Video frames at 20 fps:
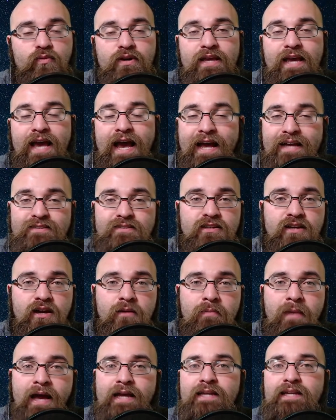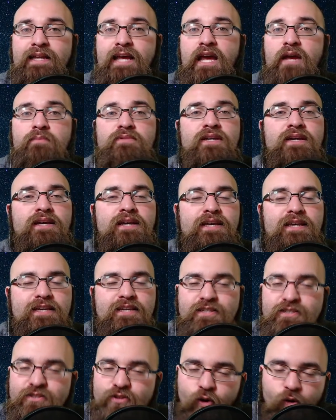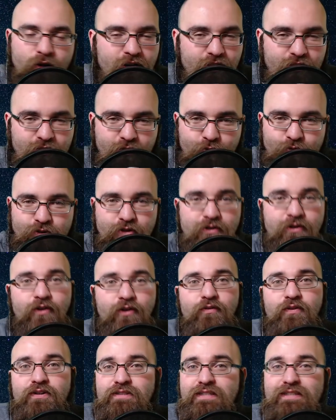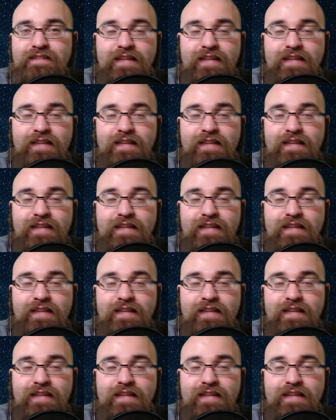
When he has to come back in games, he is going to throw turnovers.